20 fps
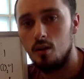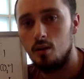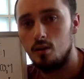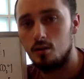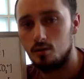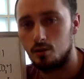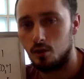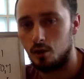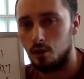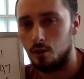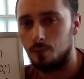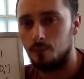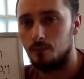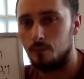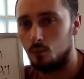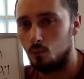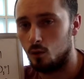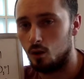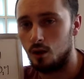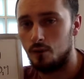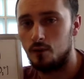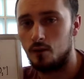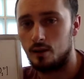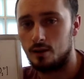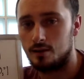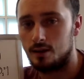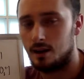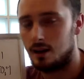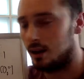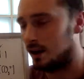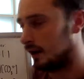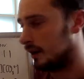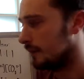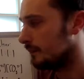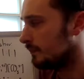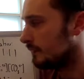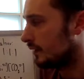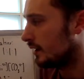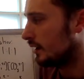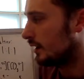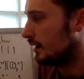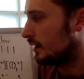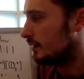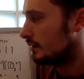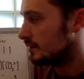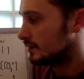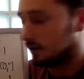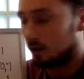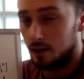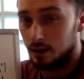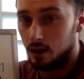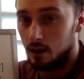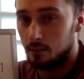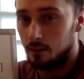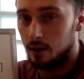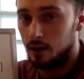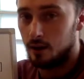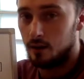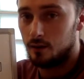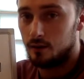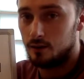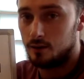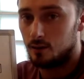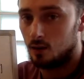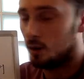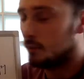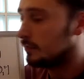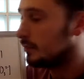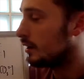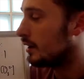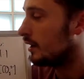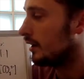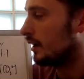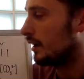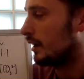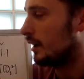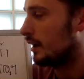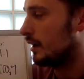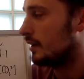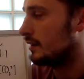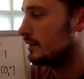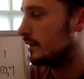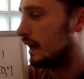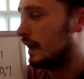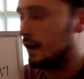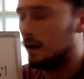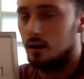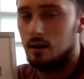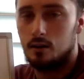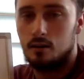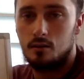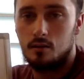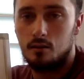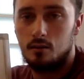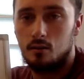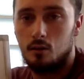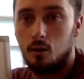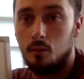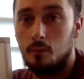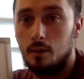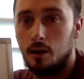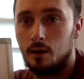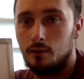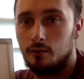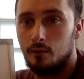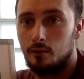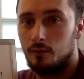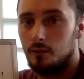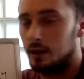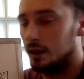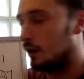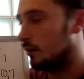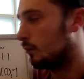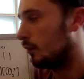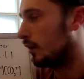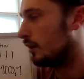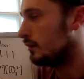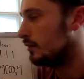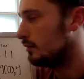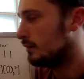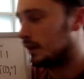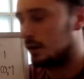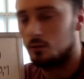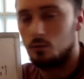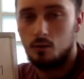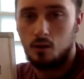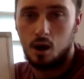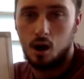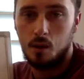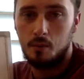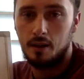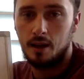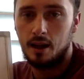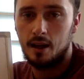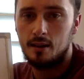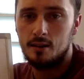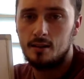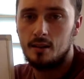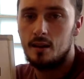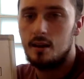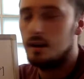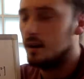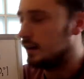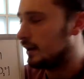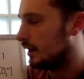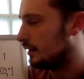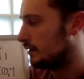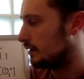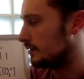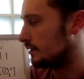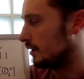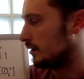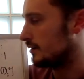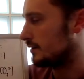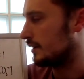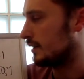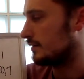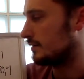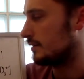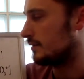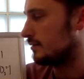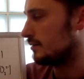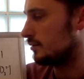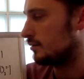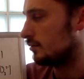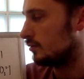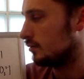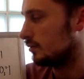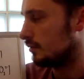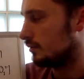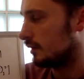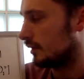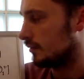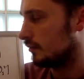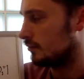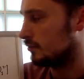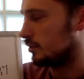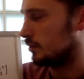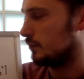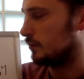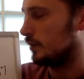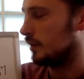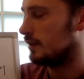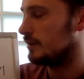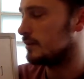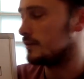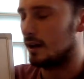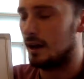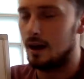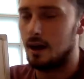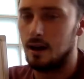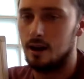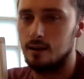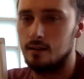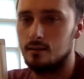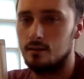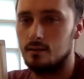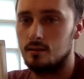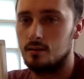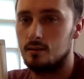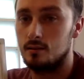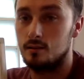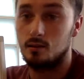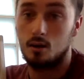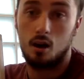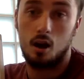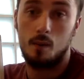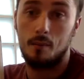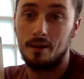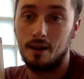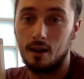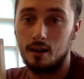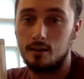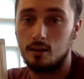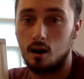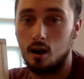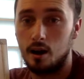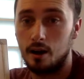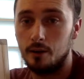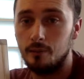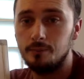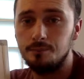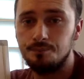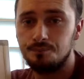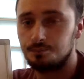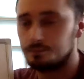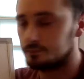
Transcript: So what I've looked at here, starting up here at the top, is our compound from video 1, nickel carbonate. It dissociates into nickel 2 plus and carbonate ion.